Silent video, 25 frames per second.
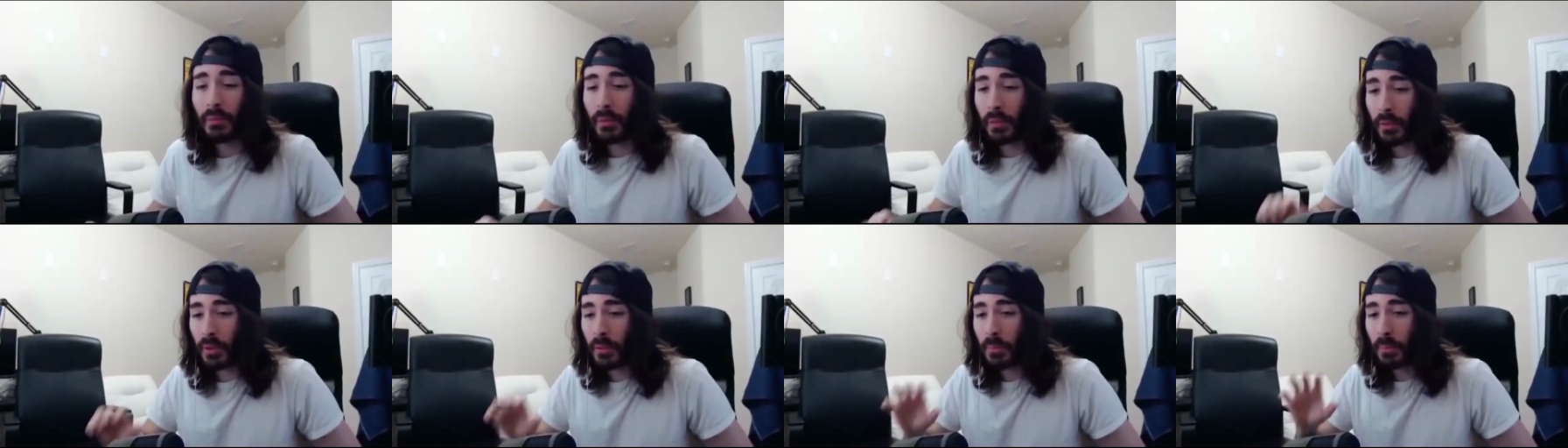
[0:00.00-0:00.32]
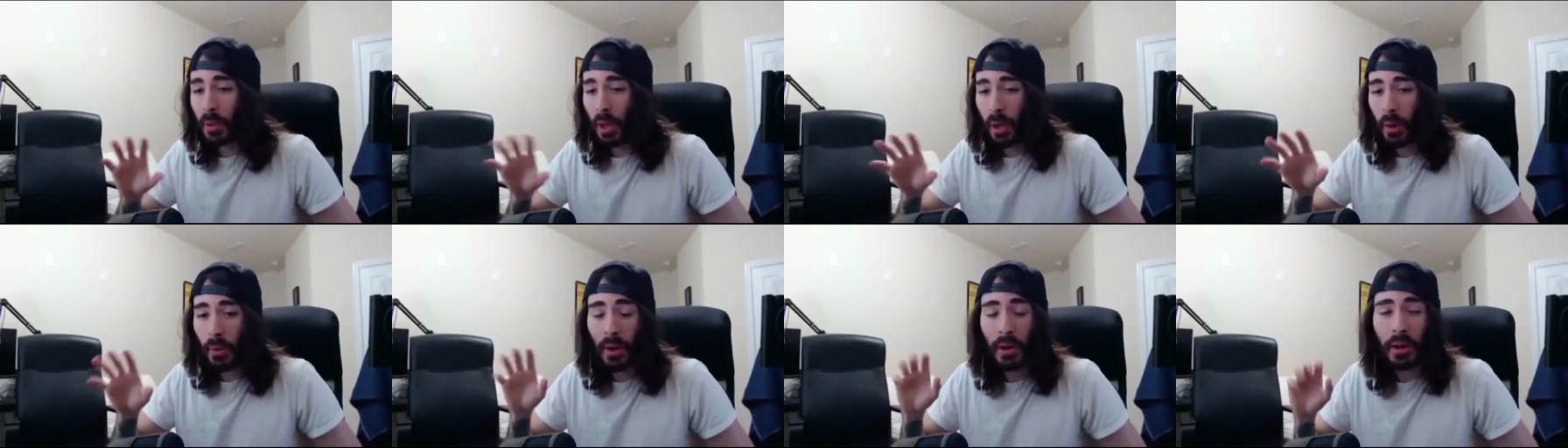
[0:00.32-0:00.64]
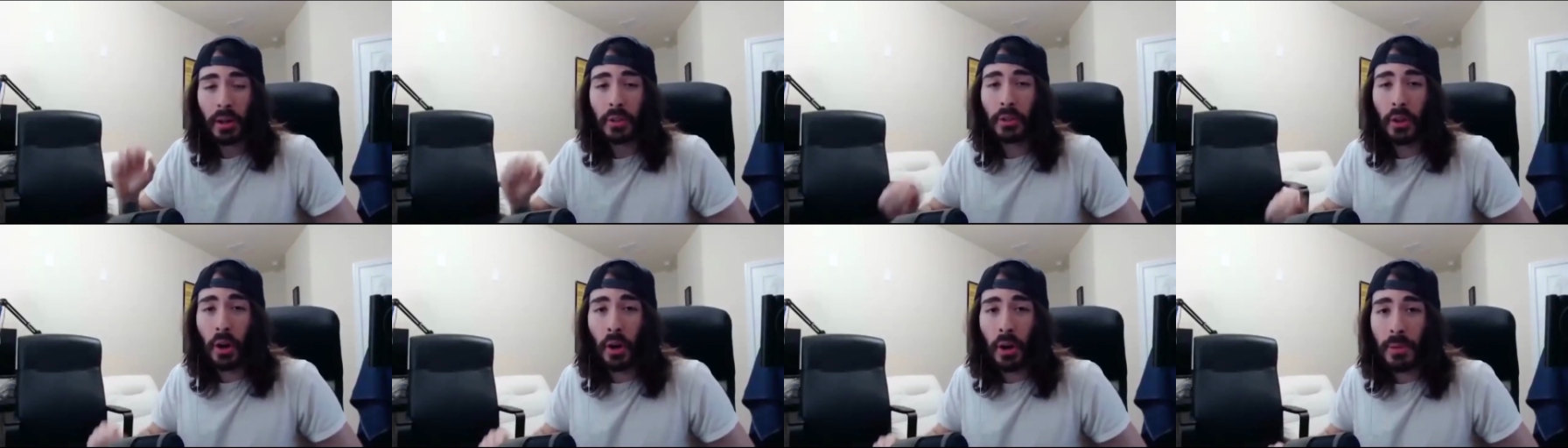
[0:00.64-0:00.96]
you blow on a
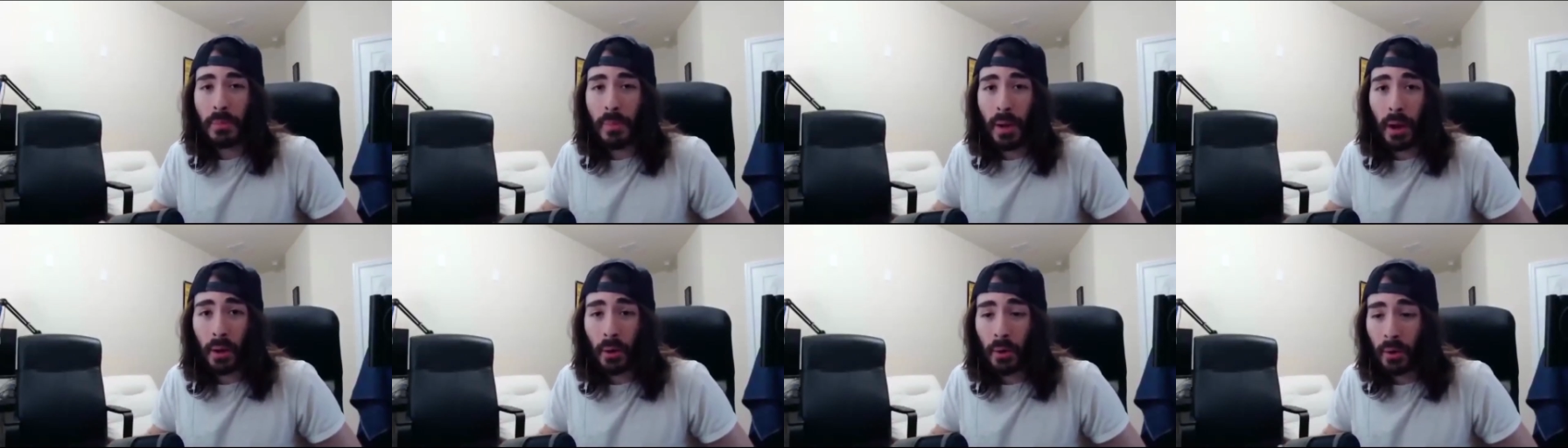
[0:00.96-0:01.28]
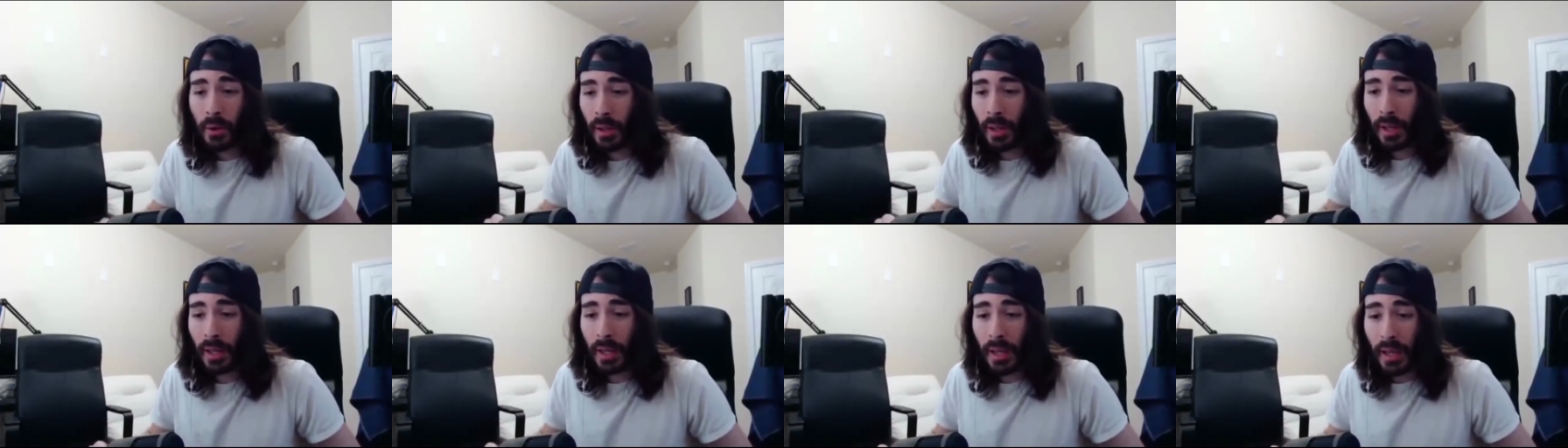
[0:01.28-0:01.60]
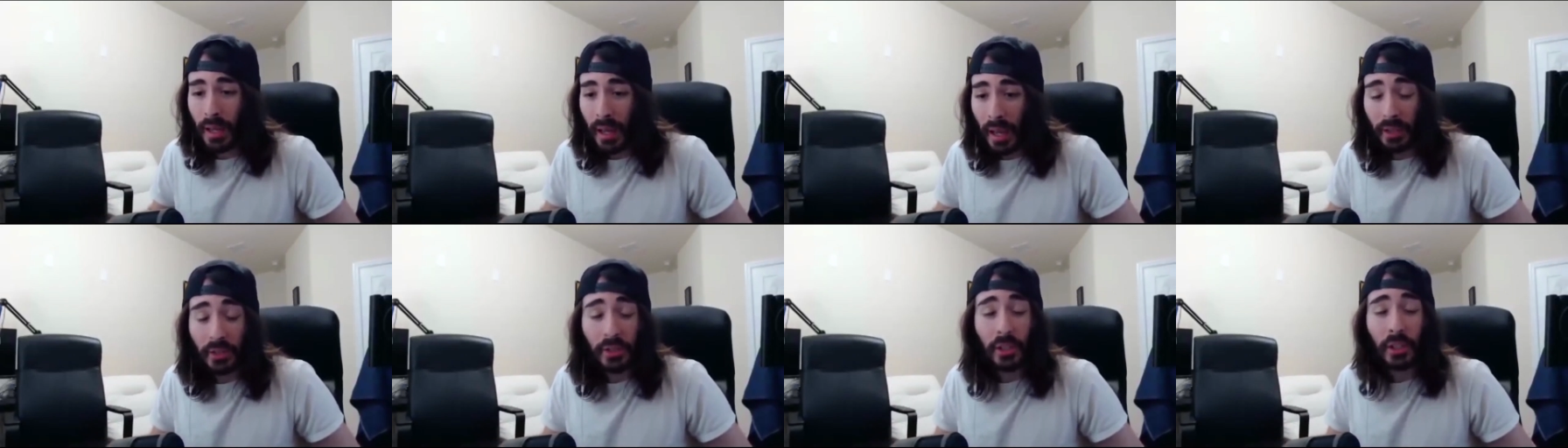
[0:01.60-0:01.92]
dirty butthole,
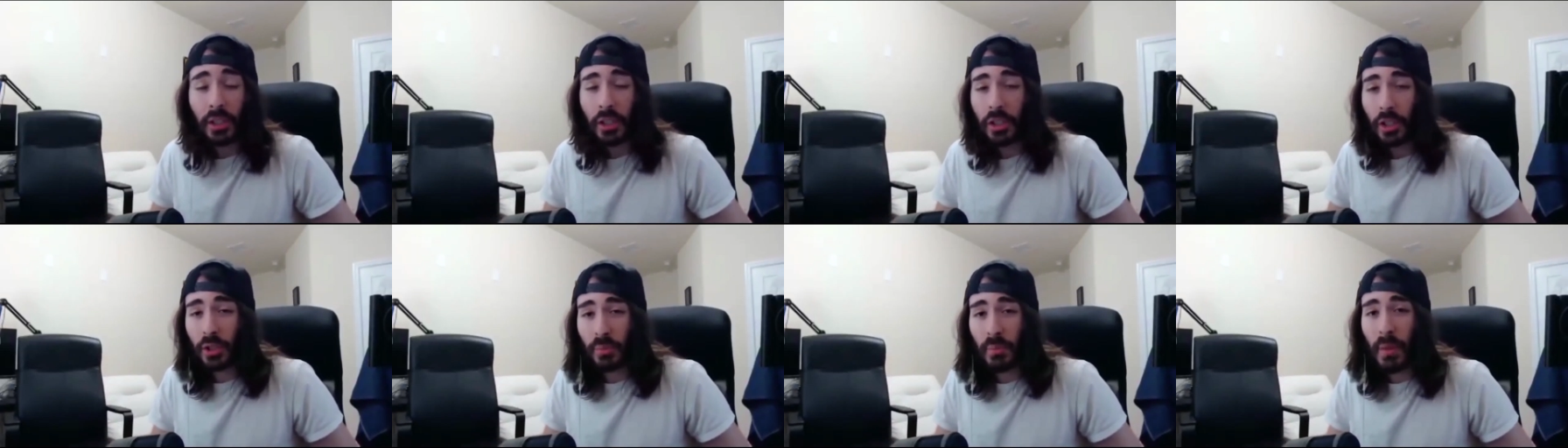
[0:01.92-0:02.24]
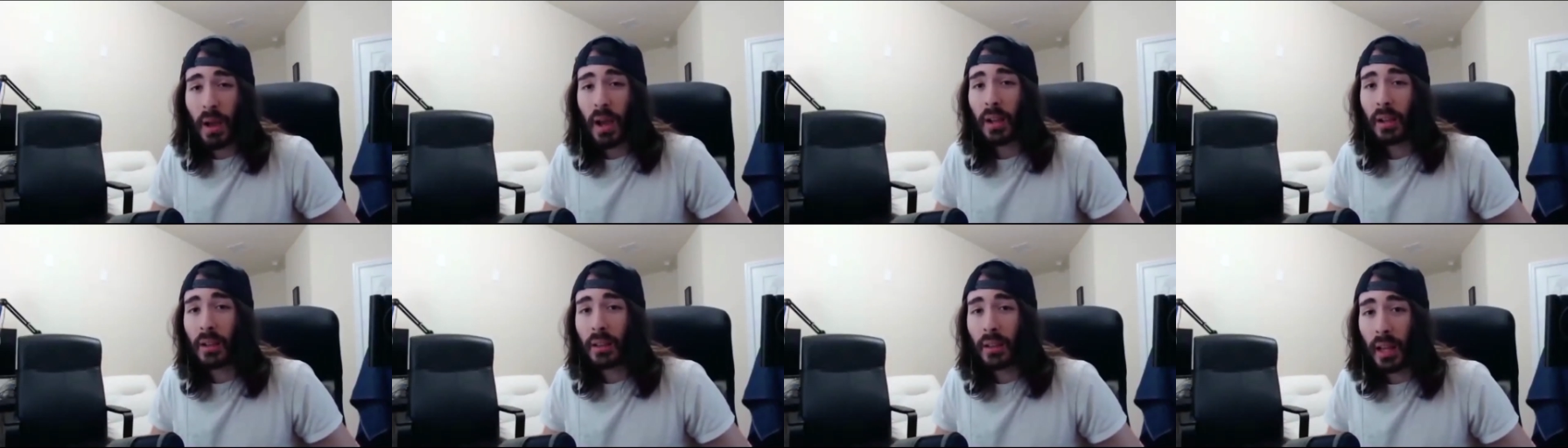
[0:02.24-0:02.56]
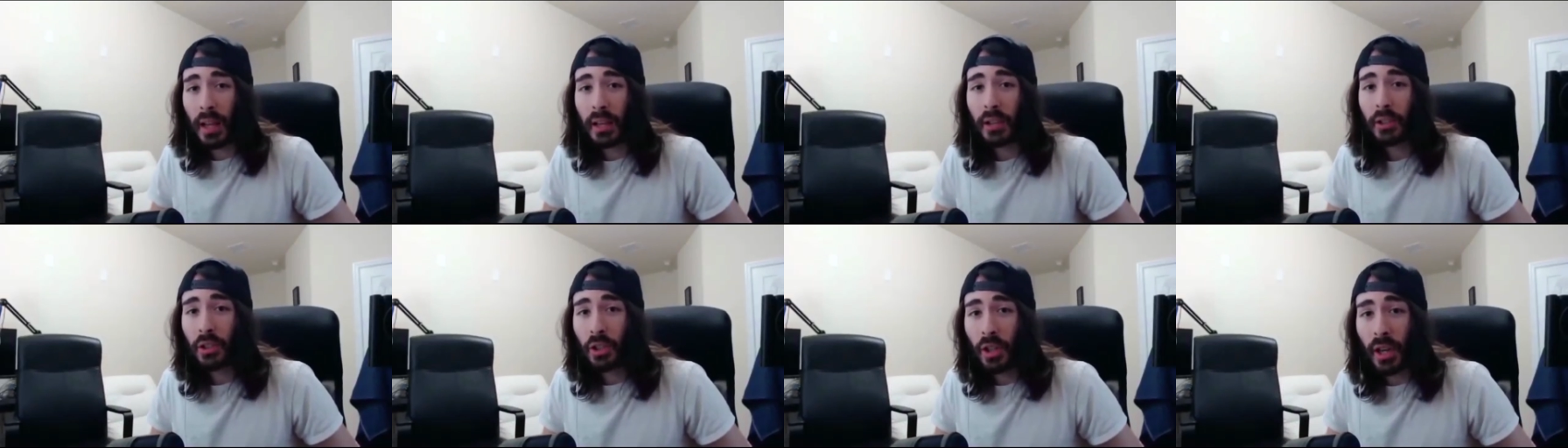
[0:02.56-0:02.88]
it's gonna smell like
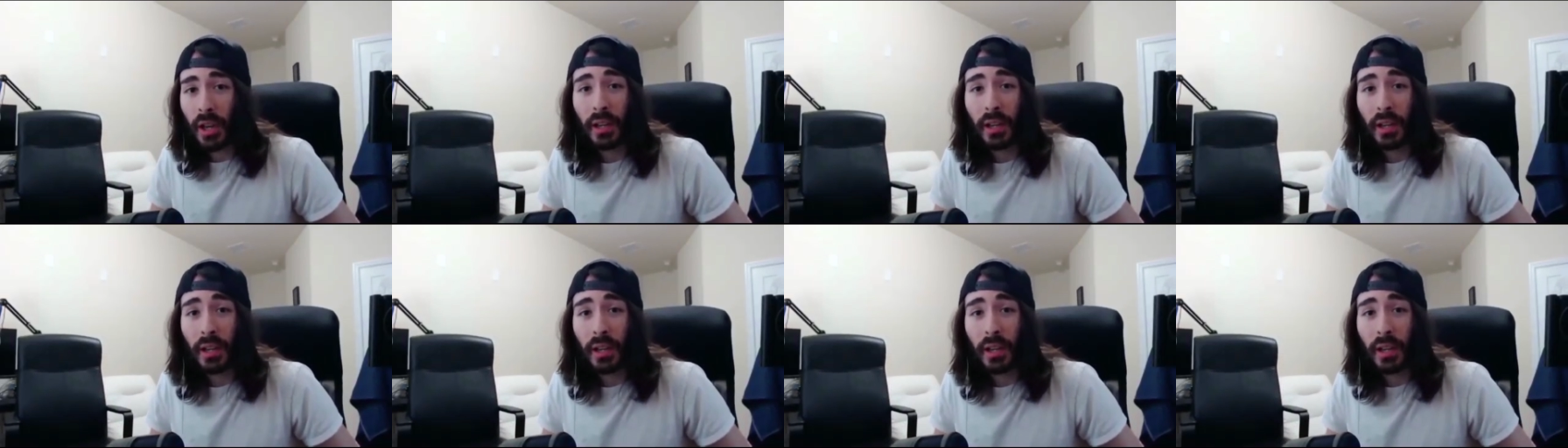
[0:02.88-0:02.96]
shit.